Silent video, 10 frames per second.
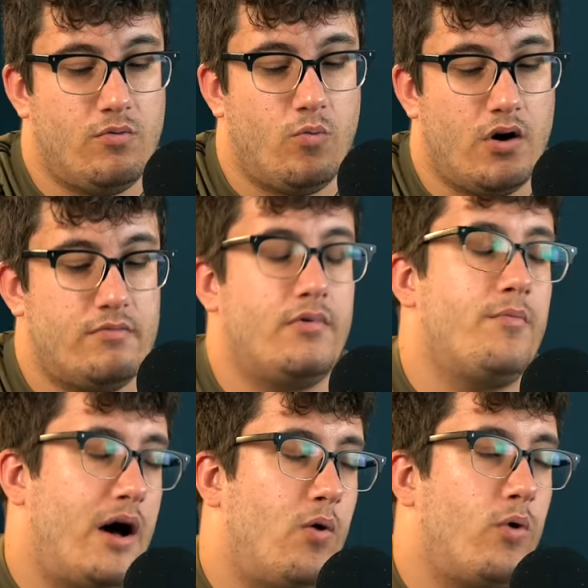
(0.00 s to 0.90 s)
one
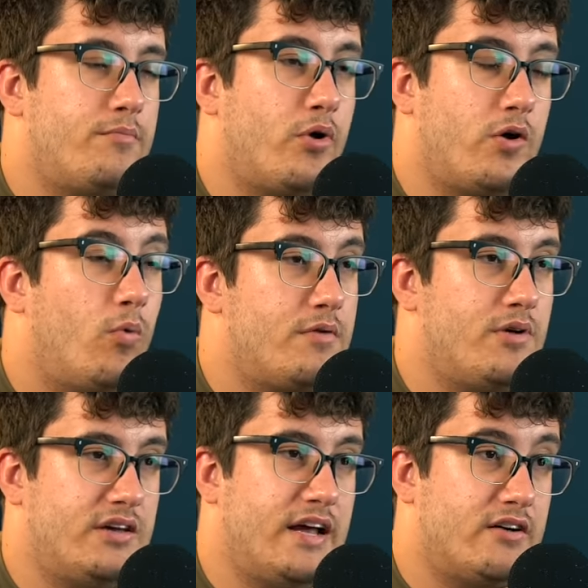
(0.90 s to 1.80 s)
about one point one
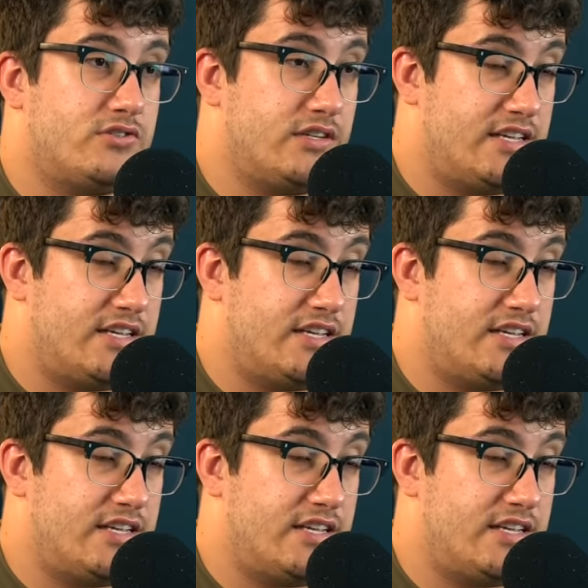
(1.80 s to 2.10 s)
million dollars in